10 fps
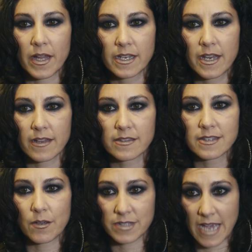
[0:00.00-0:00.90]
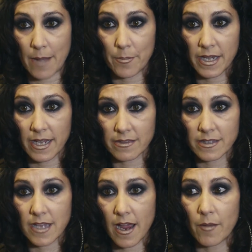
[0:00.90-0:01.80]
belly dance that was happening at
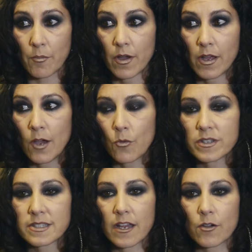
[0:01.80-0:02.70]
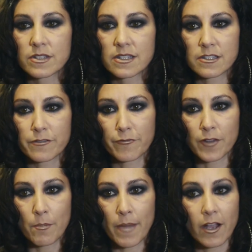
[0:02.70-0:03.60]
the time was there was this
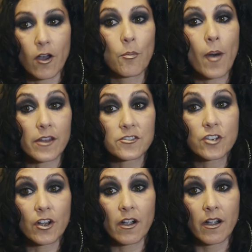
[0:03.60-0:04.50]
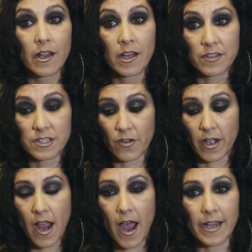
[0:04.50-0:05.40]
flamenco posture, this
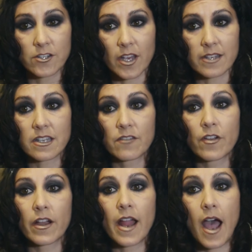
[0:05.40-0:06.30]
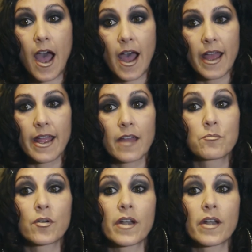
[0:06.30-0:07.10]
very high chest and very high and